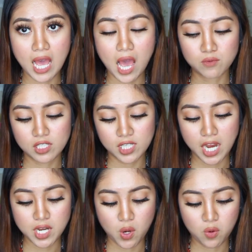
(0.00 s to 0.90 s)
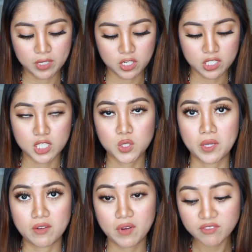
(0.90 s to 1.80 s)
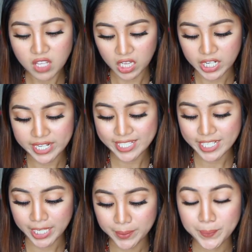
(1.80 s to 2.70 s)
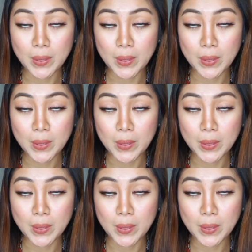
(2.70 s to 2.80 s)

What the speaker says: I would say no, because it's $25. It's kind of